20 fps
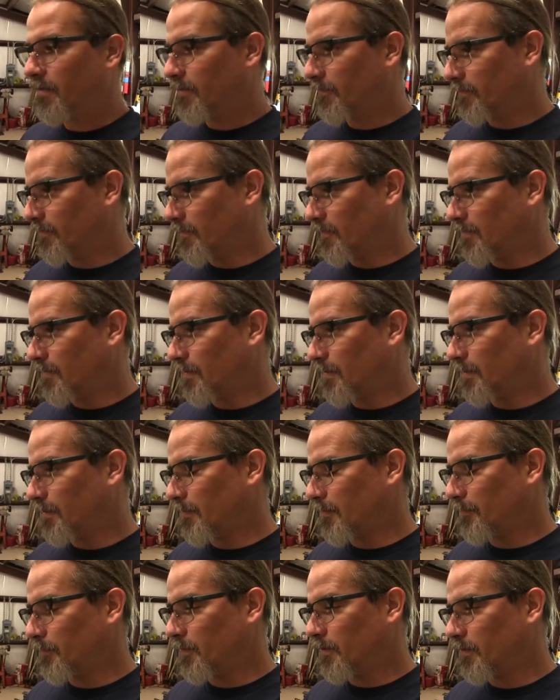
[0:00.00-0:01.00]
So
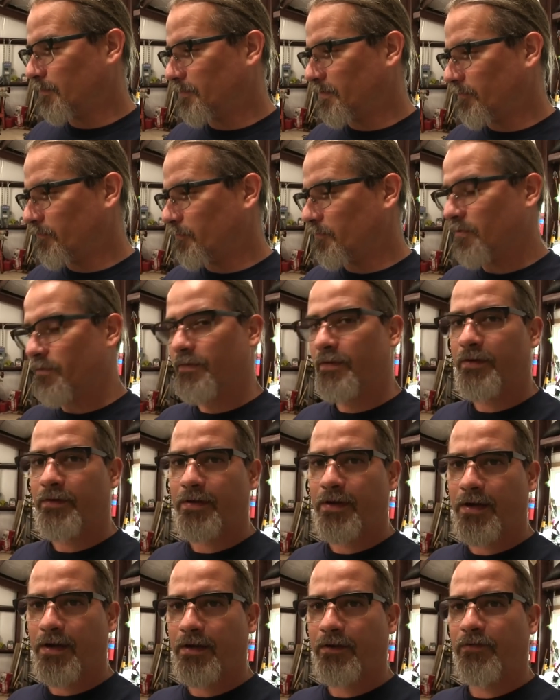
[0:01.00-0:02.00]
I'm going to be removing the
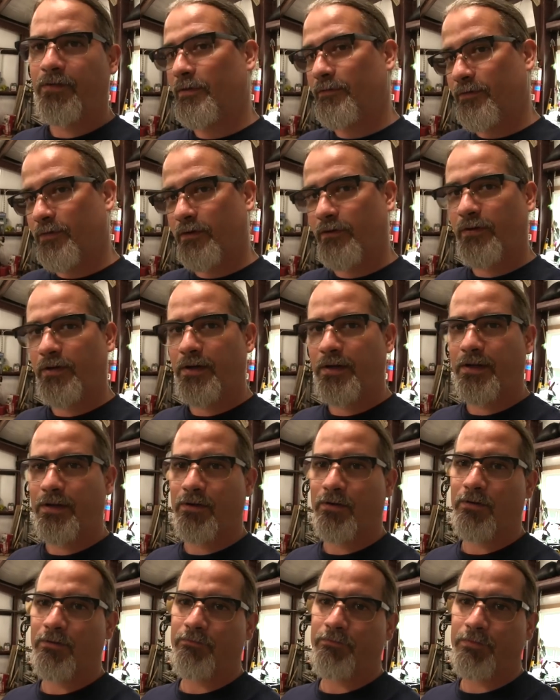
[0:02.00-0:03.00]
tanks, but first got to get
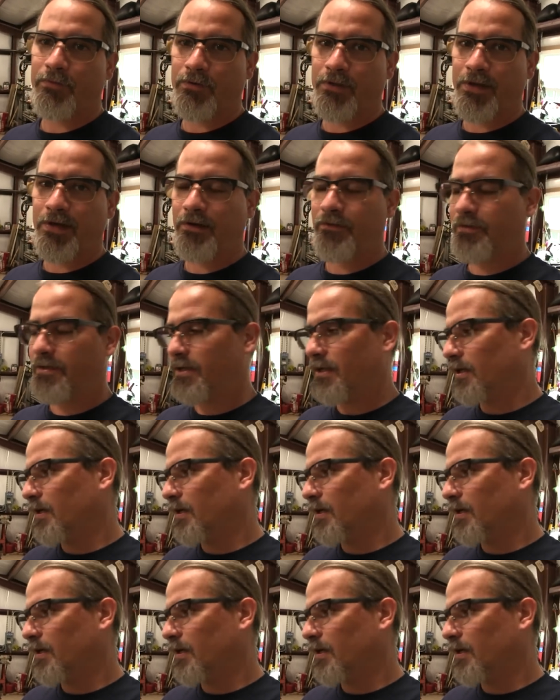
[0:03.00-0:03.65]
all the fuel out of it